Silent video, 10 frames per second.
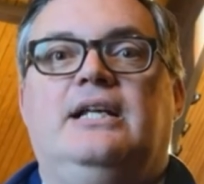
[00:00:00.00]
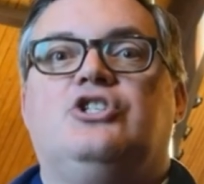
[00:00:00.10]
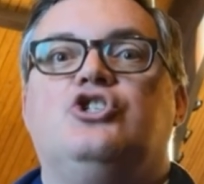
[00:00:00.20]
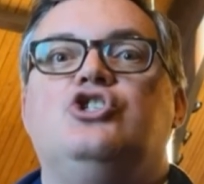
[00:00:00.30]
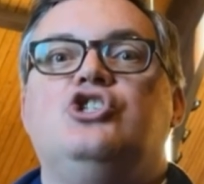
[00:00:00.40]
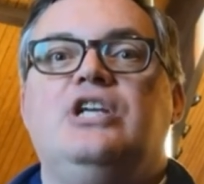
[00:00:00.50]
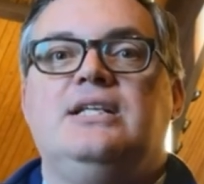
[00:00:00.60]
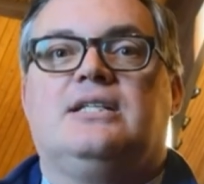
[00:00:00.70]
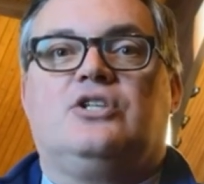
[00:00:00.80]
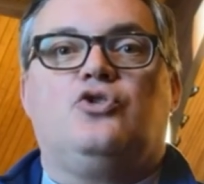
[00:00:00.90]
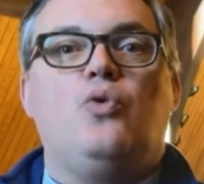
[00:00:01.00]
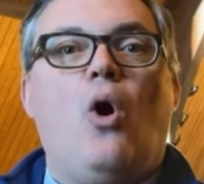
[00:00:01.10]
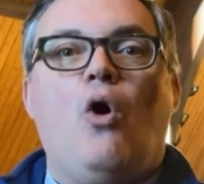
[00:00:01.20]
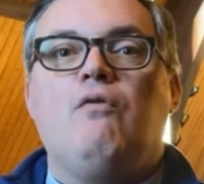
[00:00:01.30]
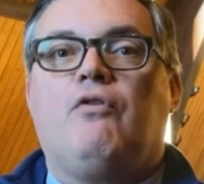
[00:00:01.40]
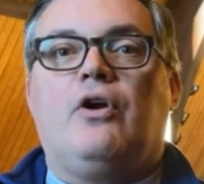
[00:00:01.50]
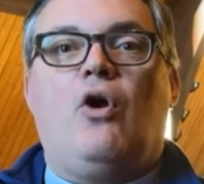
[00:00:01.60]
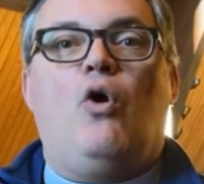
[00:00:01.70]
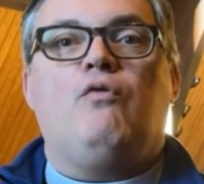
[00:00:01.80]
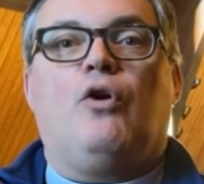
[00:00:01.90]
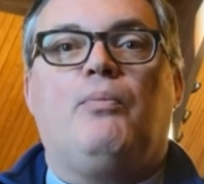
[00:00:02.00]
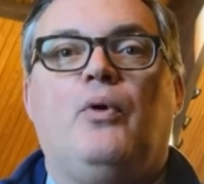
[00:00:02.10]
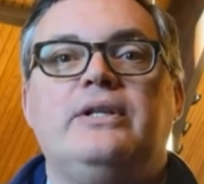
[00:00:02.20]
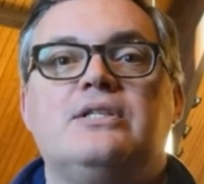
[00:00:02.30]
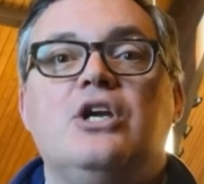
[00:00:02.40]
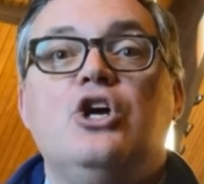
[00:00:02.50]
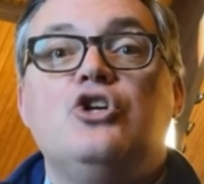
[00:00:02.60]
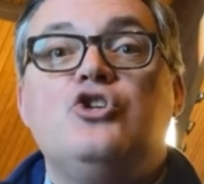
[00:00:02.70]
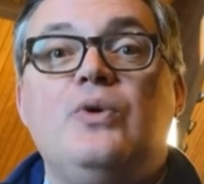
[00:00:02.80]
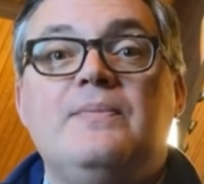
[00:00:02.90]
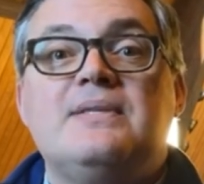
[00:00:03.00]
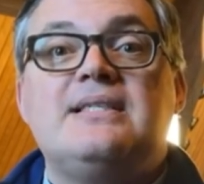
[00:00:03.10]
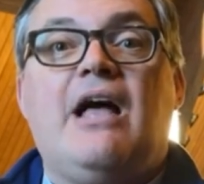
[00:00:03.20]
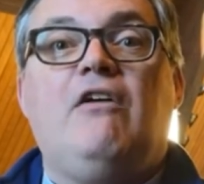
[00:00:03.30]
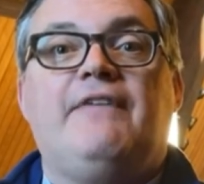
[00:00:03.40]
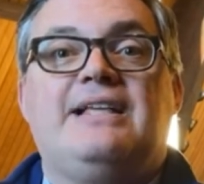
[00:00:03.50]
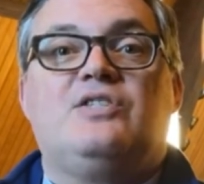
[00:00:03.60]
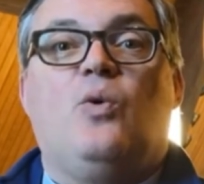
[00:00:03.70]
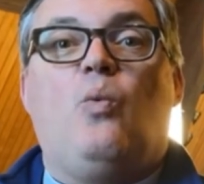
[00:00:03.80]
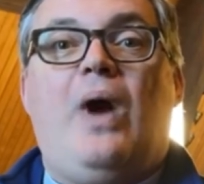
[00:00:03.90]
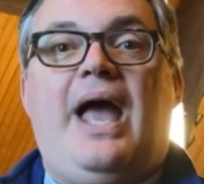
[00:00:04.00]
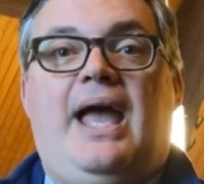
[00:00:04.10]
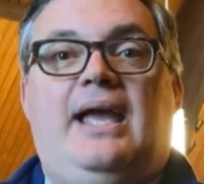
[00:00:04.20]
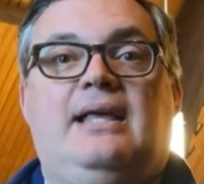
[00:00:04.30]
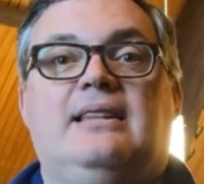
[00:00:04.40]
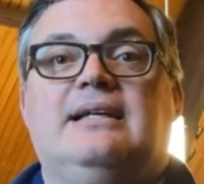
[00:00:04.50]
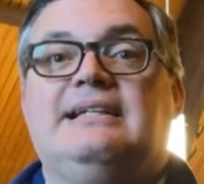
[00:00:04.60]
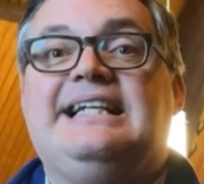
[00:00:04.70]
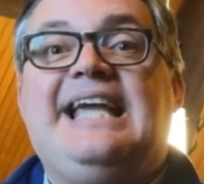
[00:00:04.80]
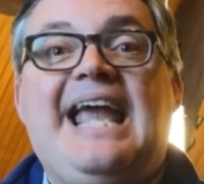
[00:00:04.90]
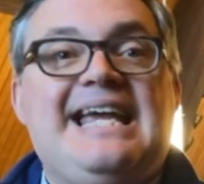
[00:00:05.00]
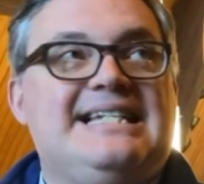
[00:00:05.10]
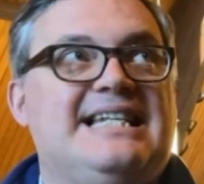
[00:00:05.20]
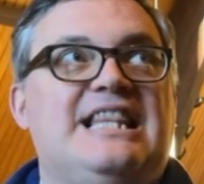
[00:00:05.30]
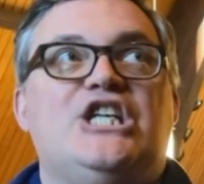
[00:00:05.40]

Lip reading: It's Jesus who over and over points to himself as the way, the gate,